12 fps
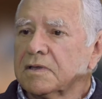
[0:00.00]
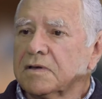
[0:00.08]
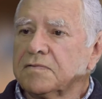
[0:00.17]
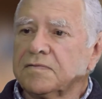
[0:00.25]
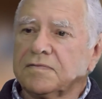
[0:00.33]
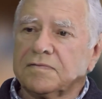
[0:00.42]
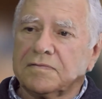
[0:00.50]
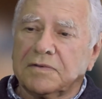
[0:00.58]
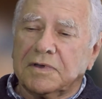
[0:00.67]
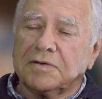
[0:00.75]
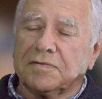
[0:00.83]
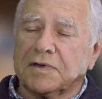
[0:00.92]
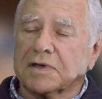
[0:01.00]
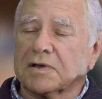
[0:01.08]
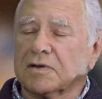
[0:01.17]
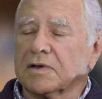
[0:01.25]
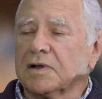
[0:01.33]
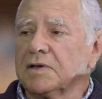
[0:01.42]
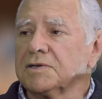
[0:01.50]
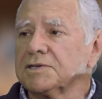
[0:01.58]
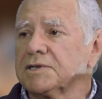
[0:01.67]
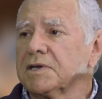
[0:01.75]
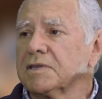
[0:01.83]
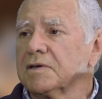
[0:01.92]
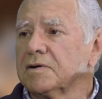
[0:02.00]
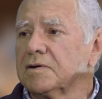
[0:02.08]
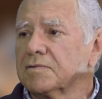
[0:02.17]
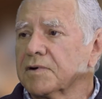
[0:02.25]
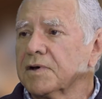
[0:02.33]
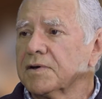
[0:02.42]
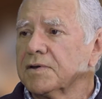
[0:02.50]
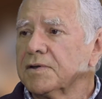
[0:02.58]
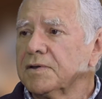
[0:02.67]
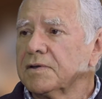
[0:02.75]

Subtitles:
they've in effect got to close down the whole road